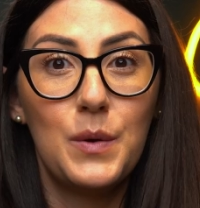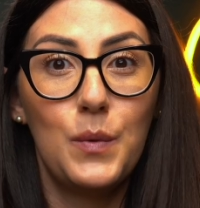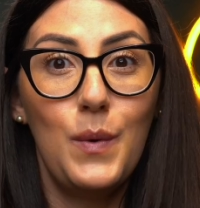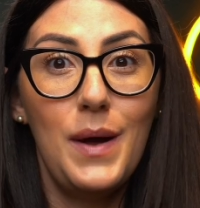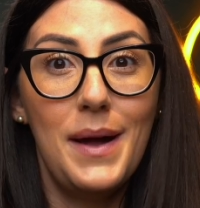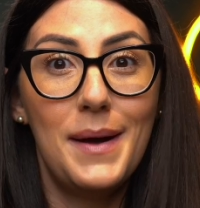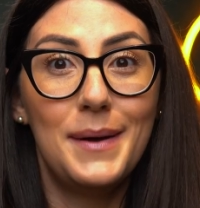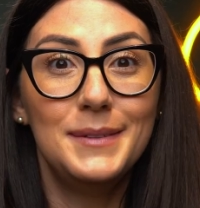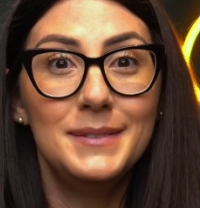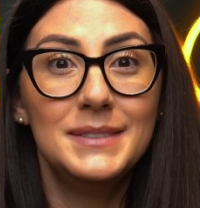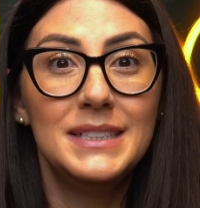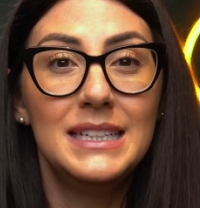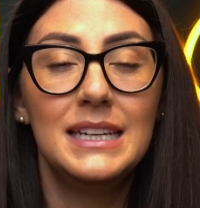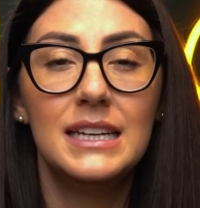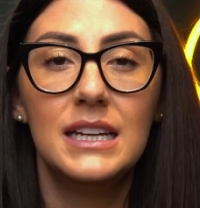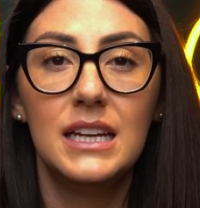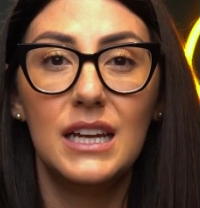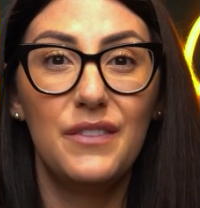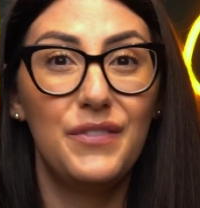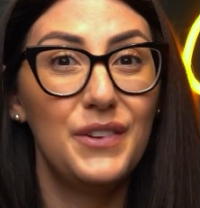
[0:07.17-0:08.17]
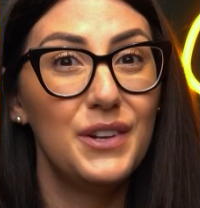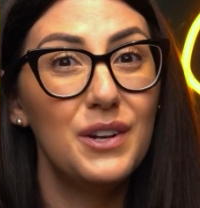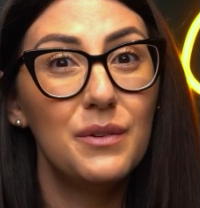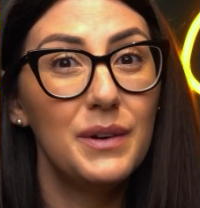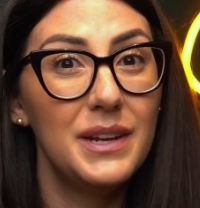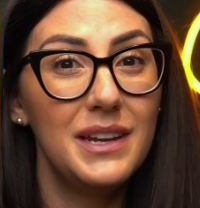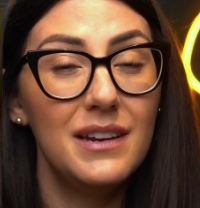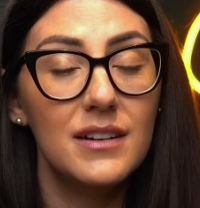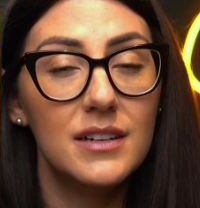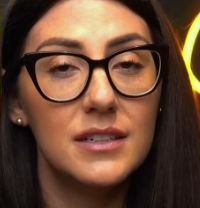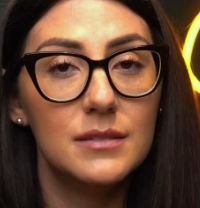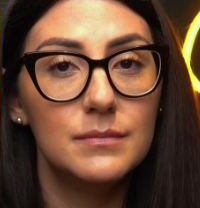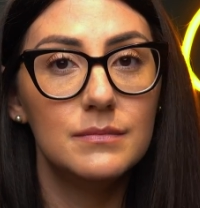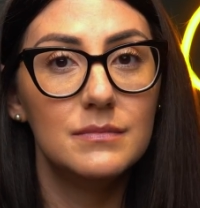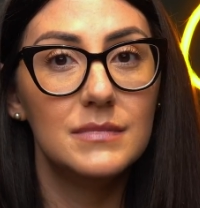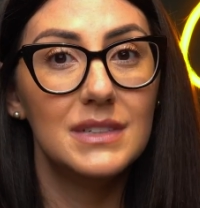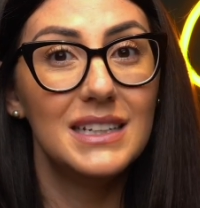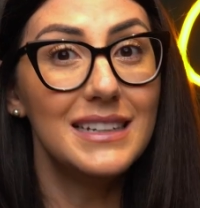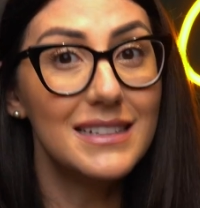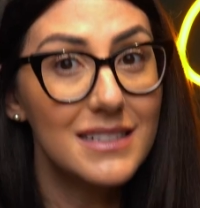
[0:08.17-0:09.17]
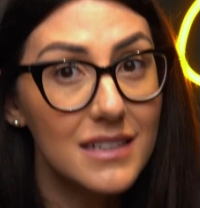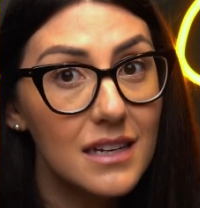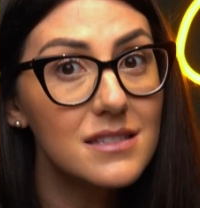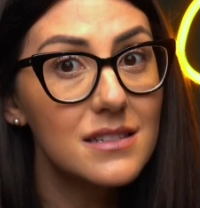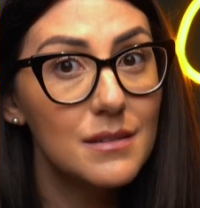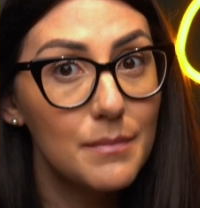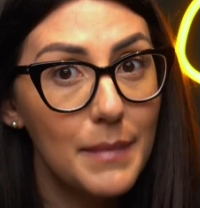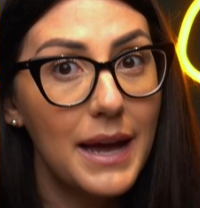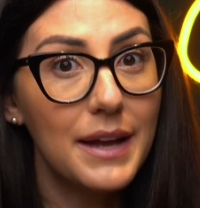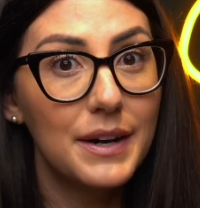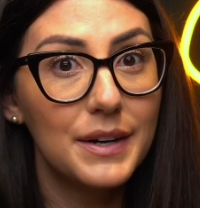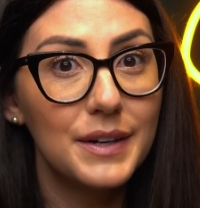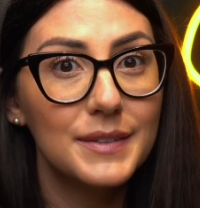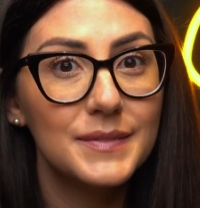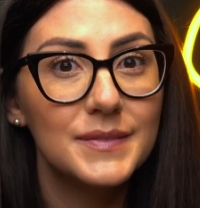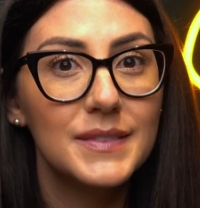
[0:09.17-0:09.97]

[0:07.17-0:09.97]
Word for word: Well, if you don't hear them, it doesn't matter.